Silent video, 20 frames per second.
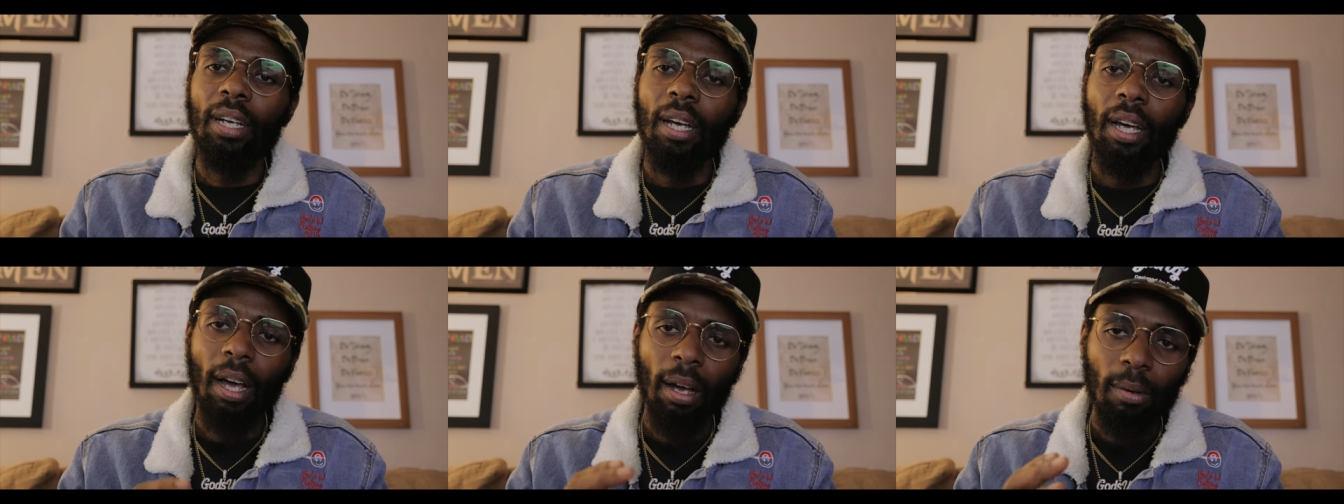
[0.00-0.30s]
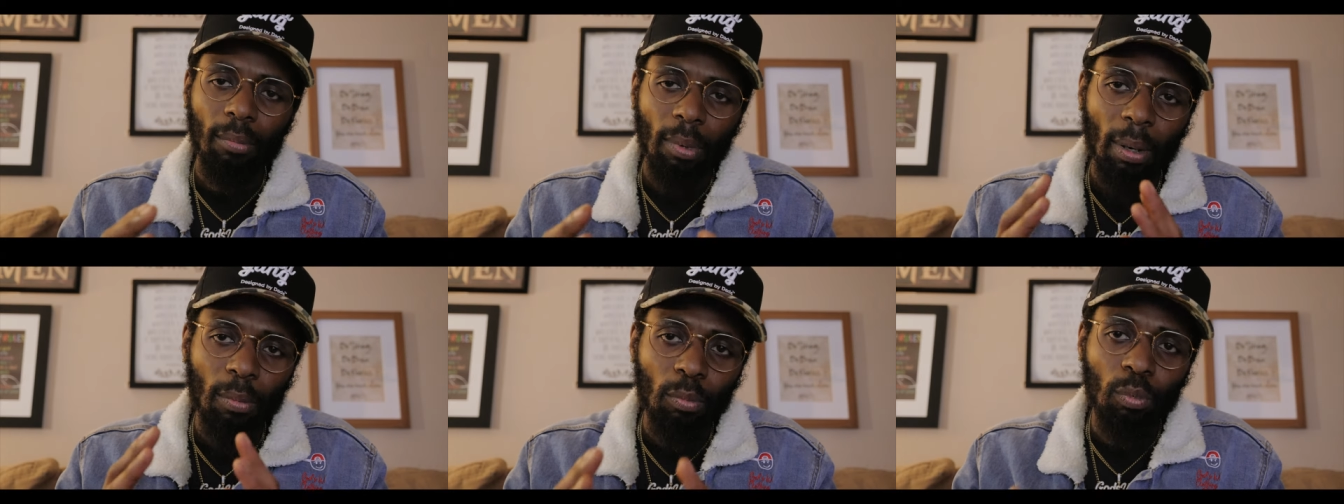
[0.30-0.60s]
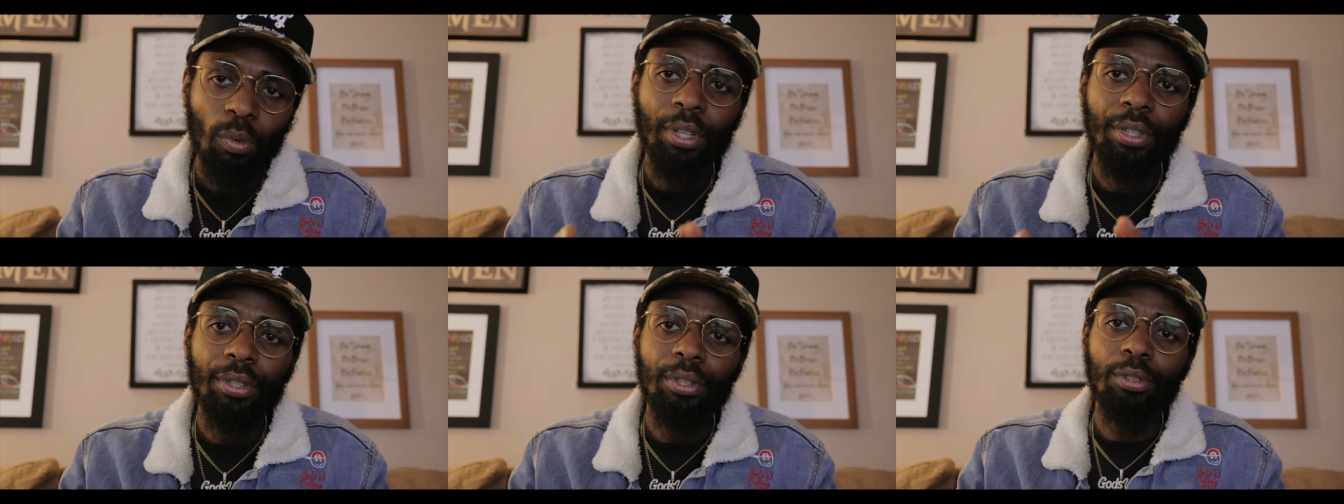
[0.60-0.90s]

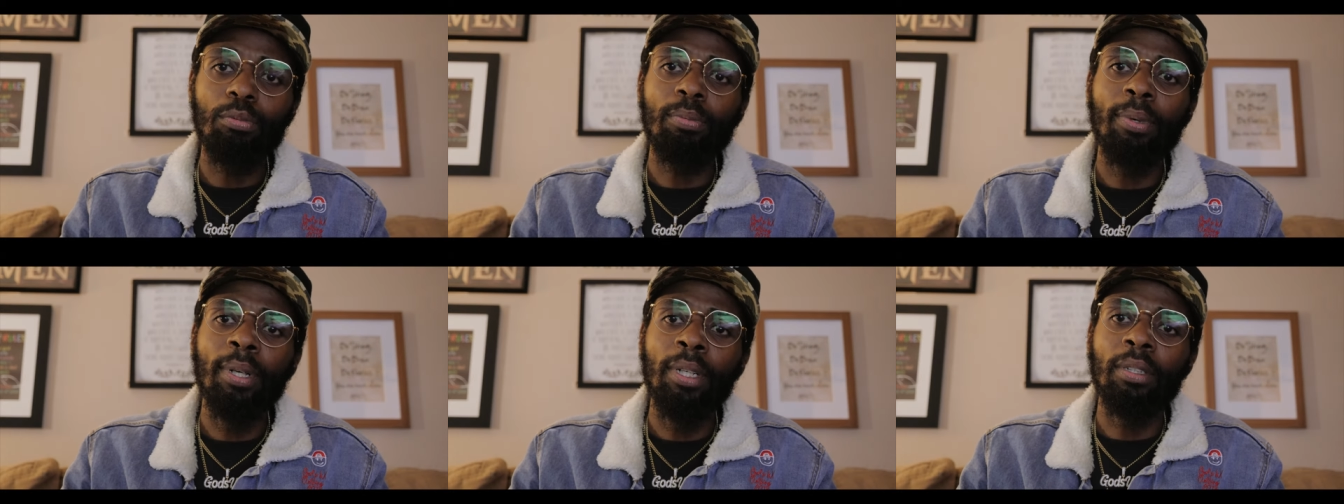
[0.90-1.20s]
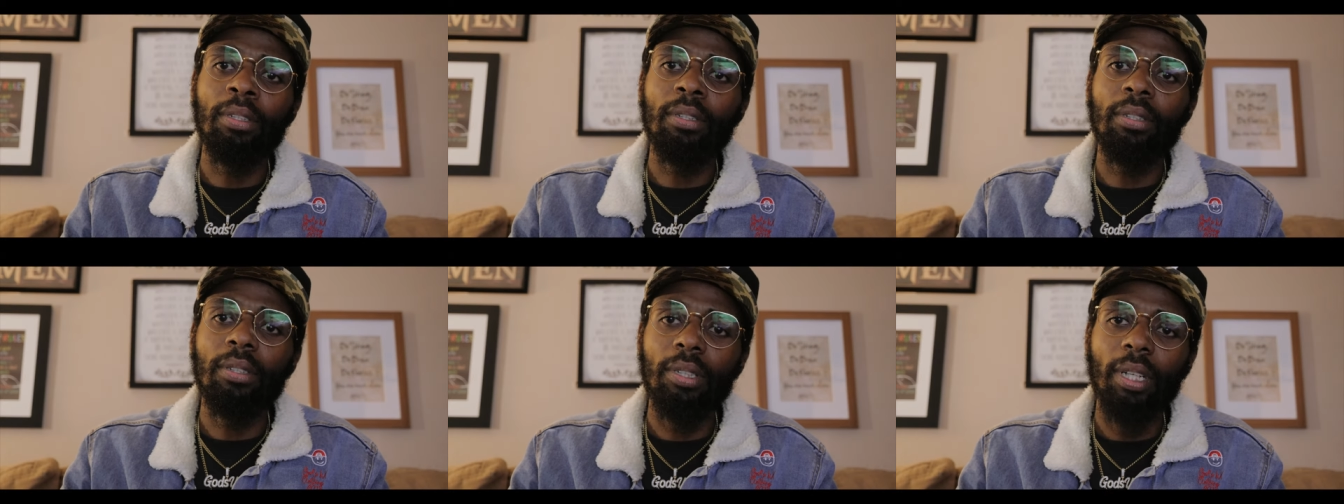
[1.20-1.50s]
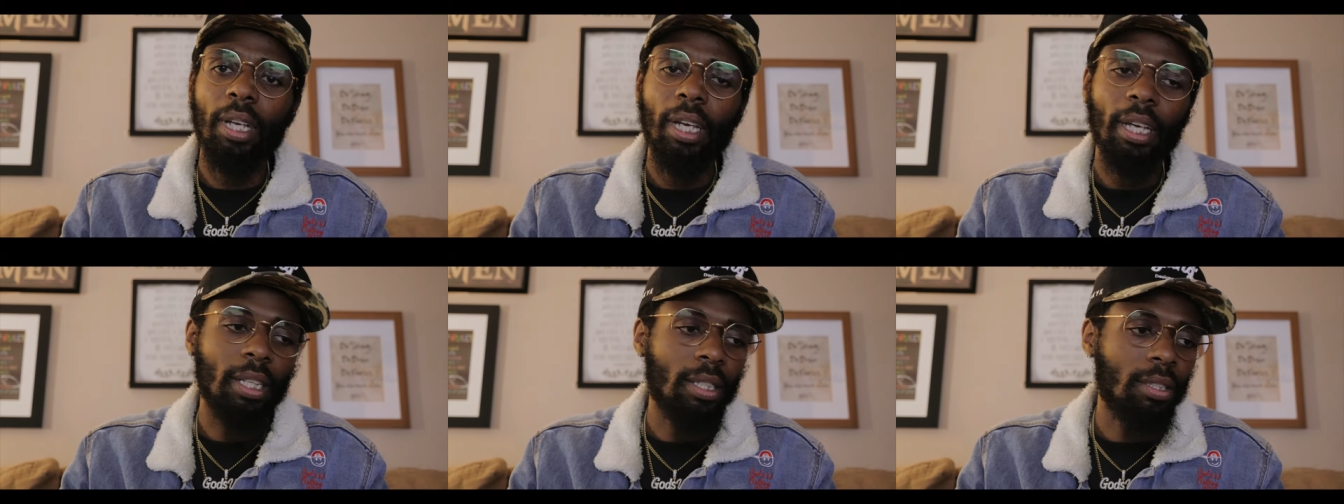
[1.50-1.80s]
I'm with you, brother.
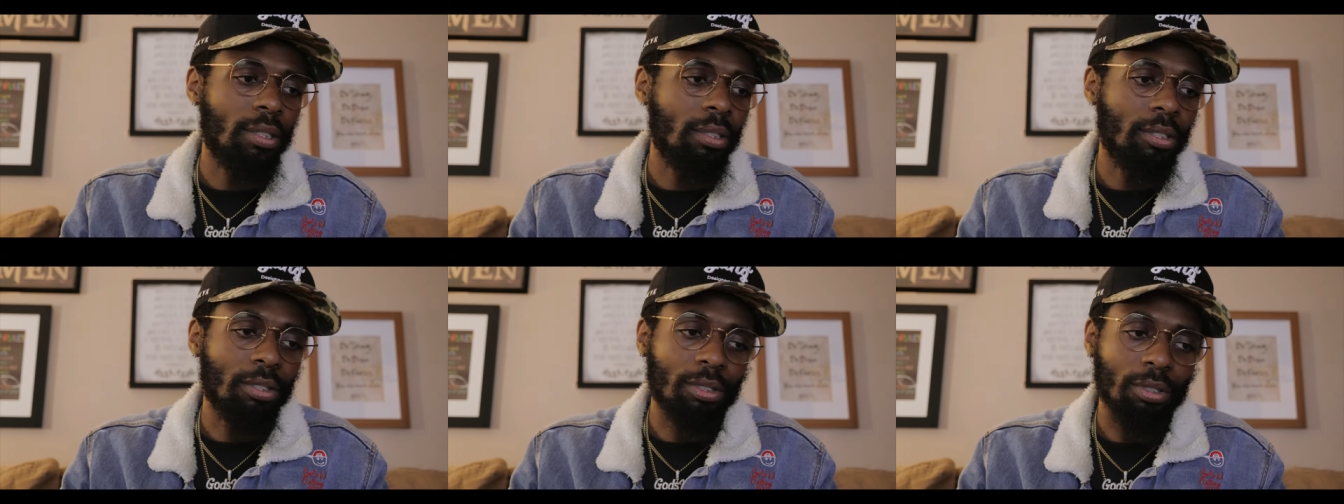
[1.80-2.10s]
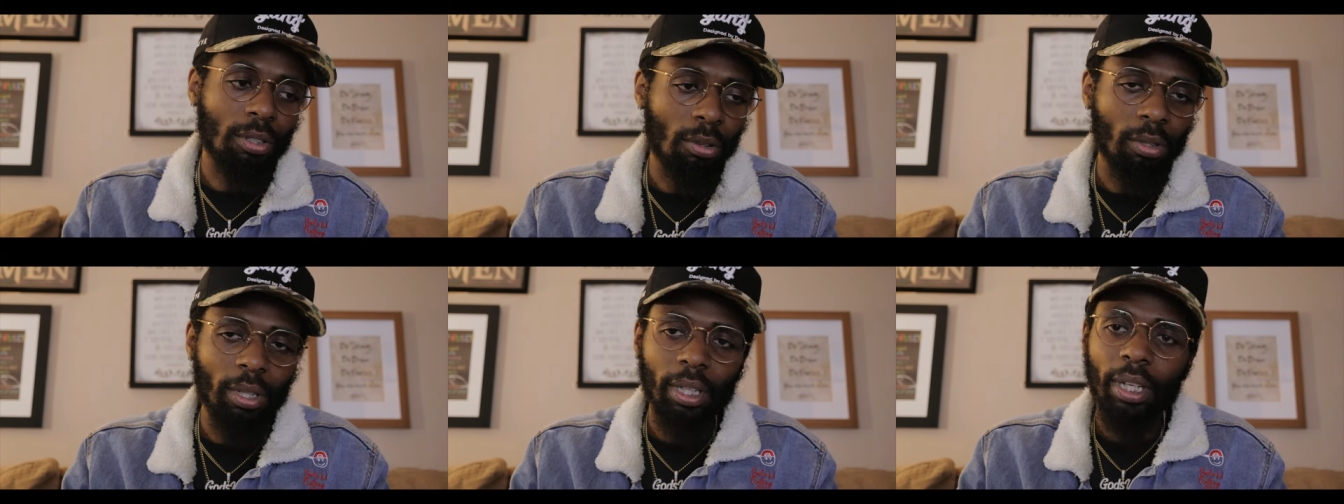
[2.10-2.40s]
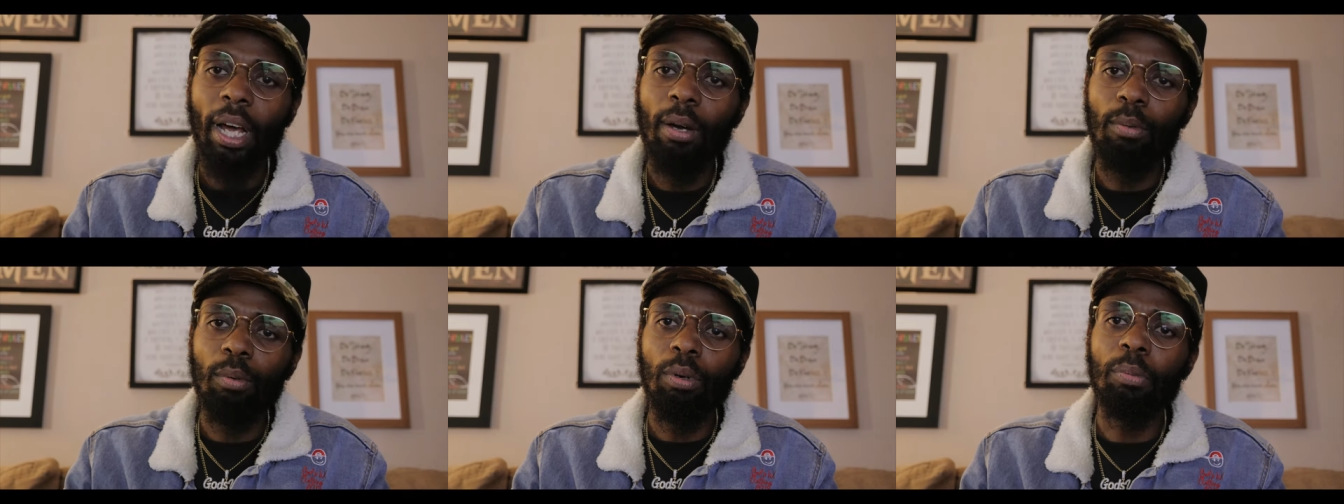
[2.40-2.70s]
And just know
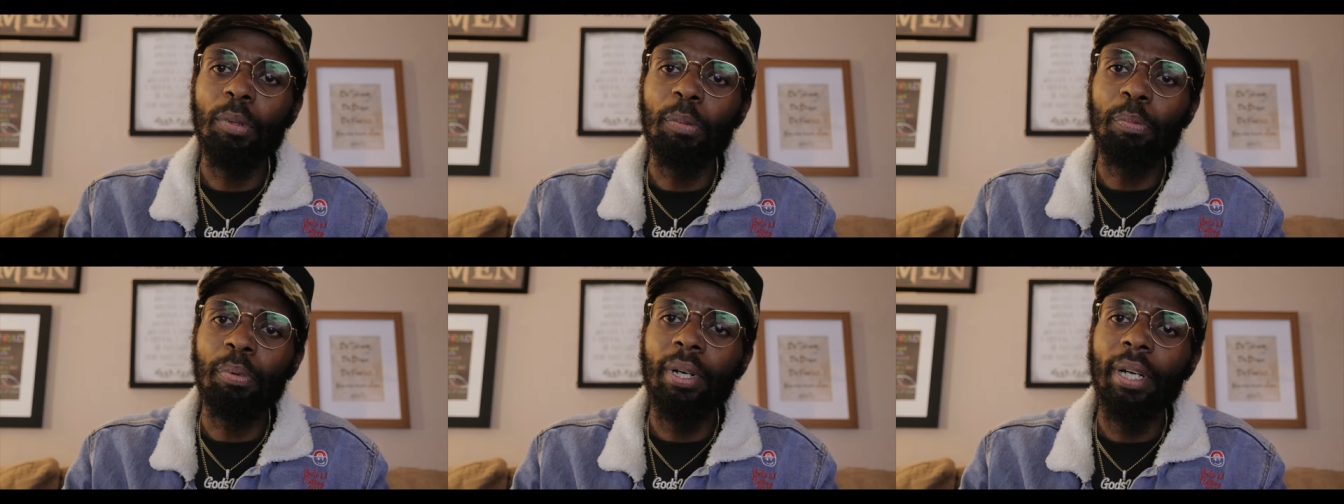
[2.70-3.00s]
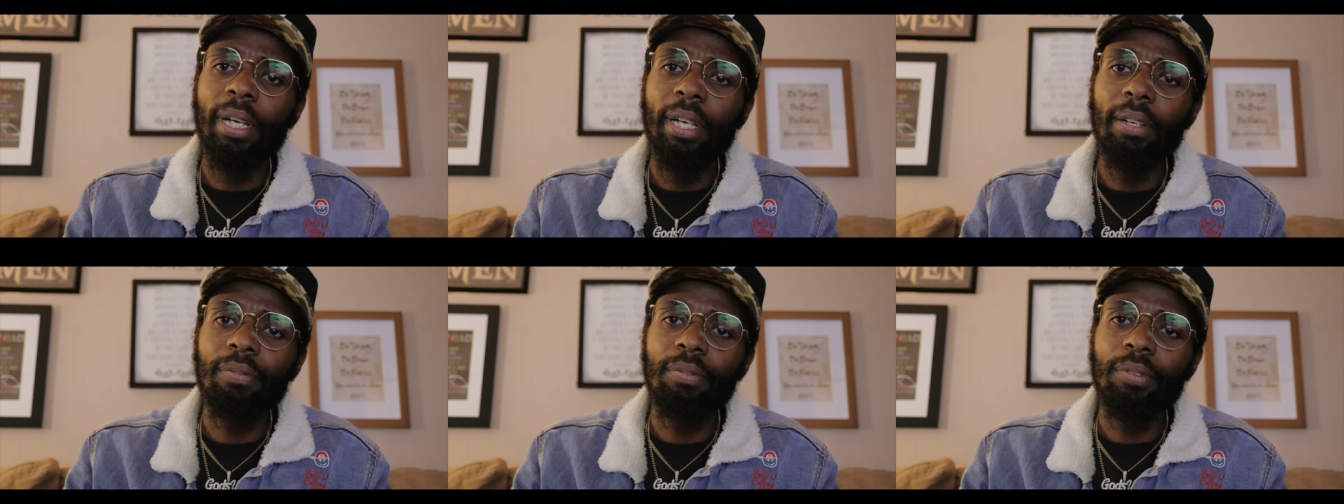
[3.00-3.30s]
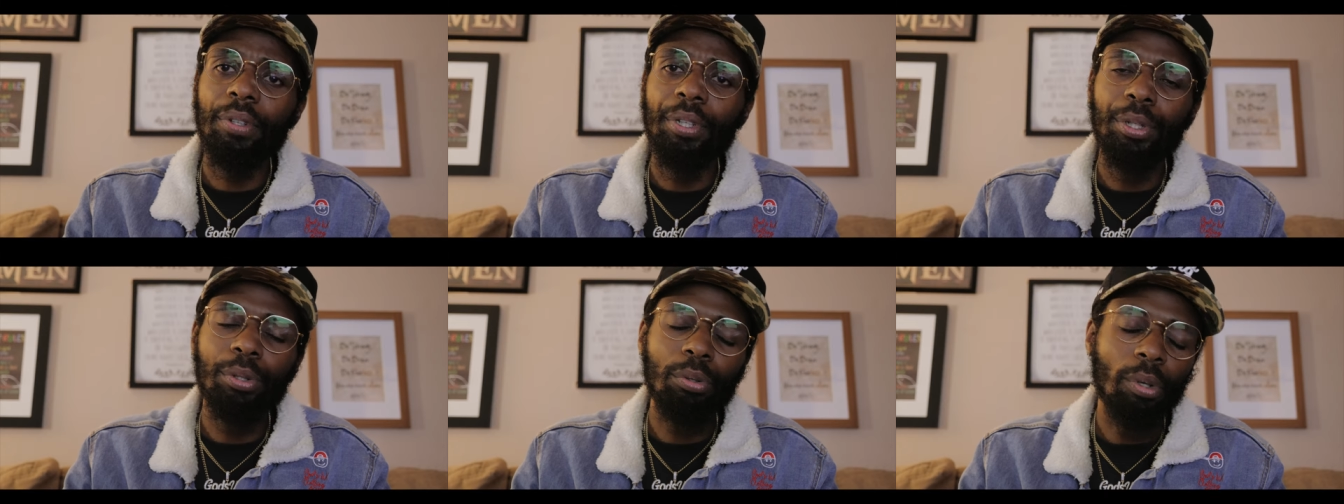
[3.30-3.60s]
that I will be praying
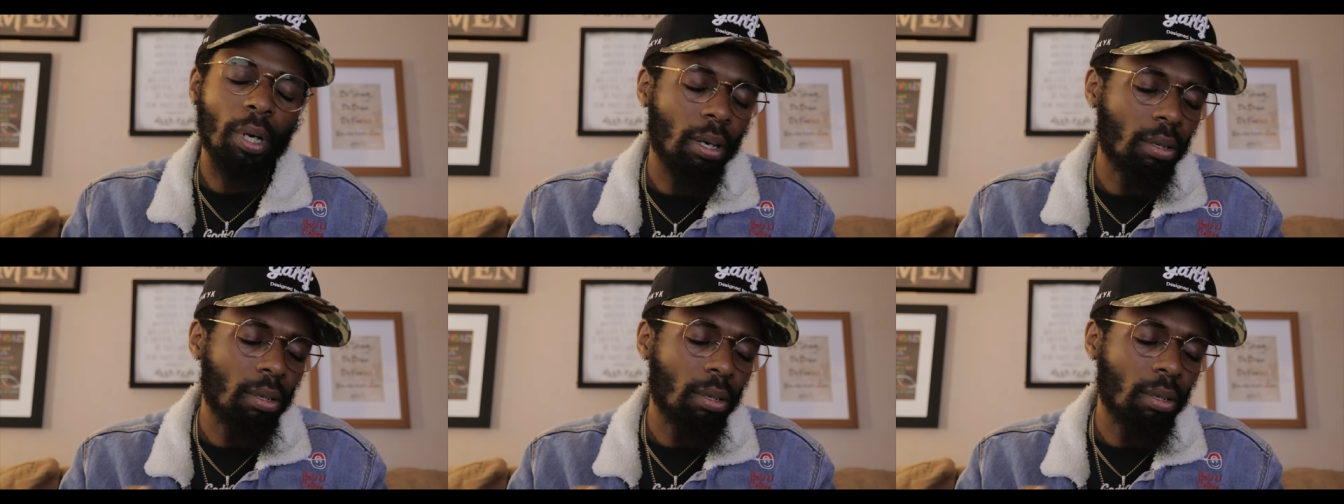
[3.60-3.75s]
for you.